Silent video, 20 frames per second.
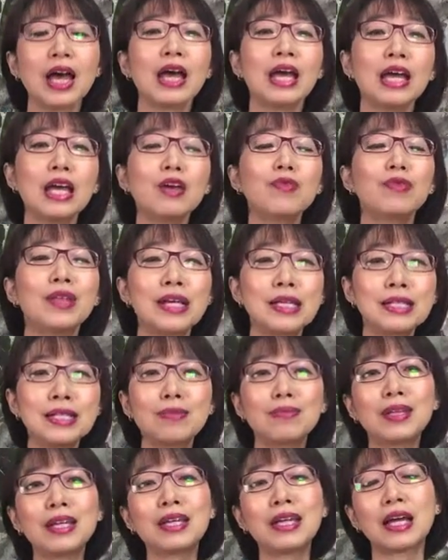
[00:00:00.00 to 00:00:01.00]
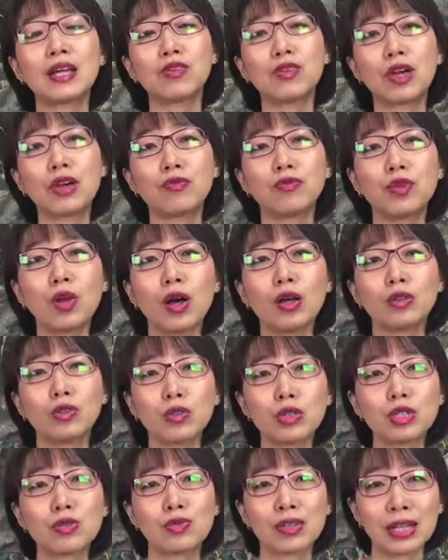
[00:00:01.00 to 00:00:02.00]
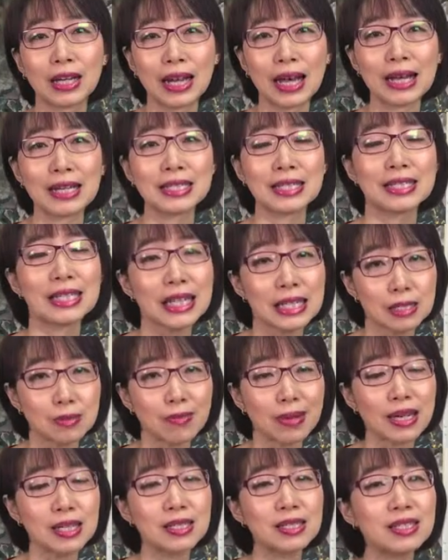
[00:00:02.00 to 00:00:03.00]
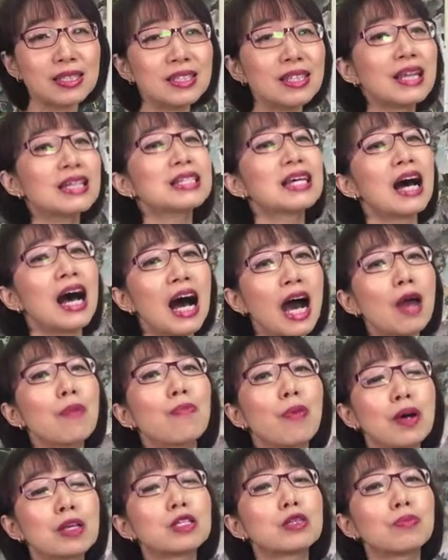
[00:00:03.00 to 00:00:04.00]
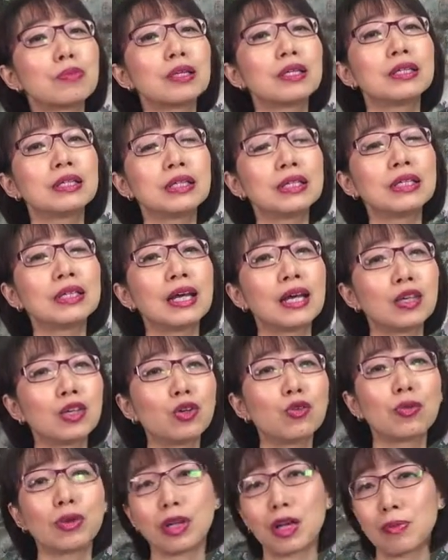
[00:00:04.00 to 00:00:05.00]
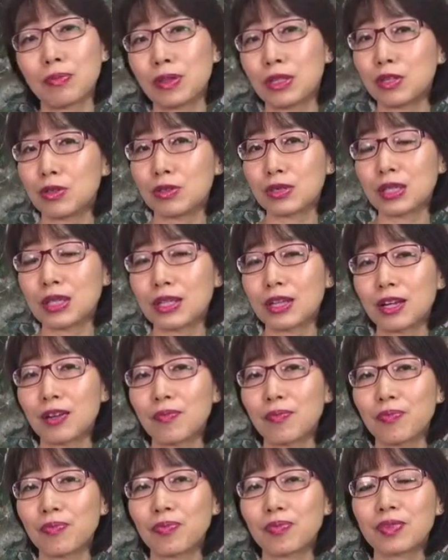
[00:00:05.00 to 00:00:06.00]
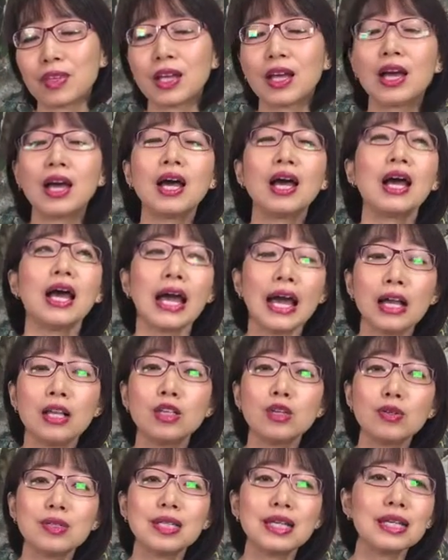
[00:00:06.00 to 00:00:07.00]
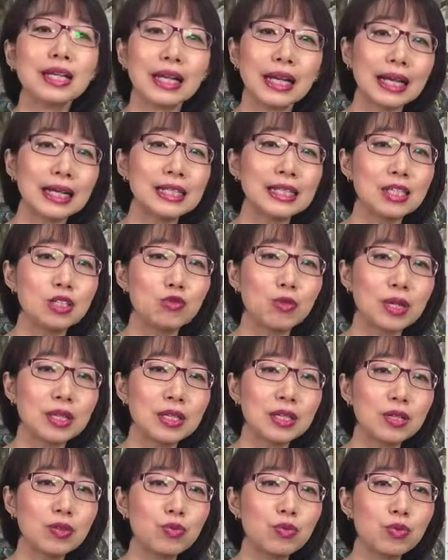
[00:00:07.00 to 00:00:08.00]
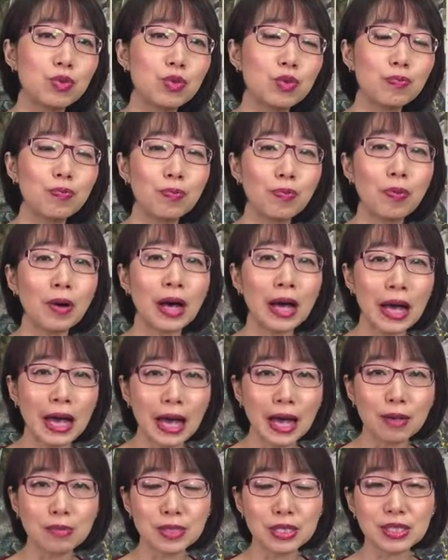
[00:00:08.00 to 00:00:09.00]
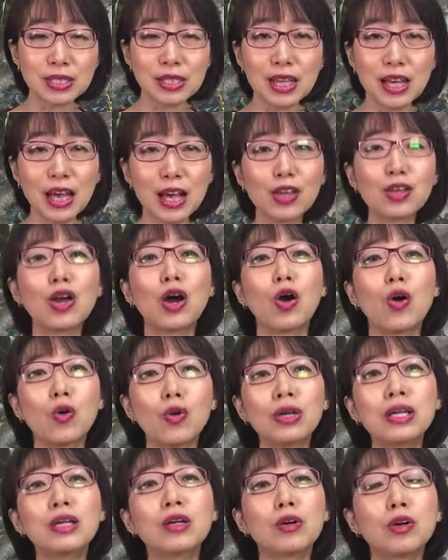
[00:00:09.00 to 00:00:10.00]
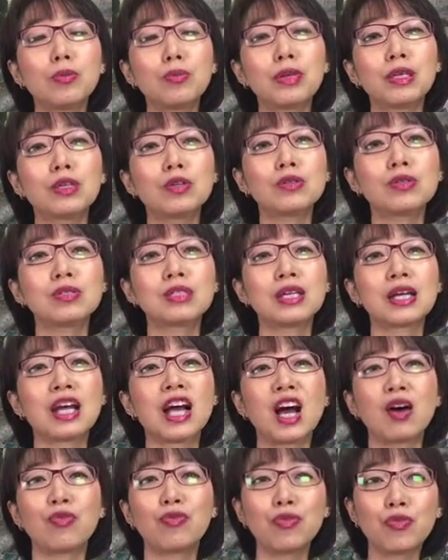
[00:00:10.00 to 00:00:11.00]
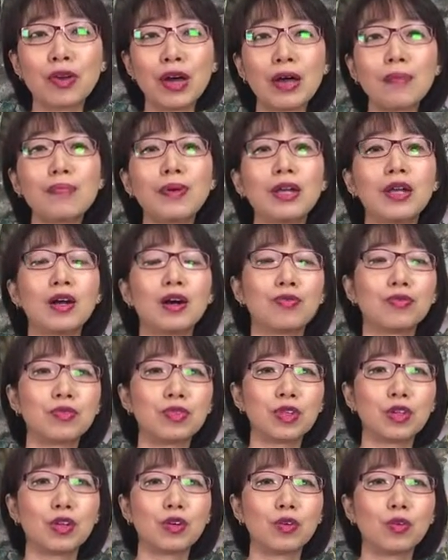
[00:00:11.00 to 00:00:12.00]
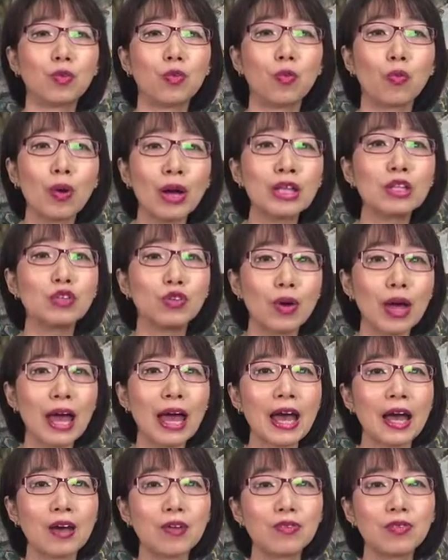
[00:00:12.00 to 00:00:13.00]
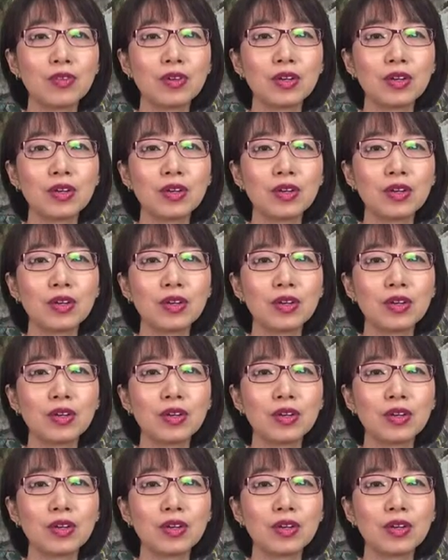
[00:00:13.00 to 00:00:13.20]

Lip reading: If there's something that you have not used for the last 6 months, there's a high possibility that you will not be using them. And using the 80-20 rule, perhaps you're only going to be using a fair bit of what you have,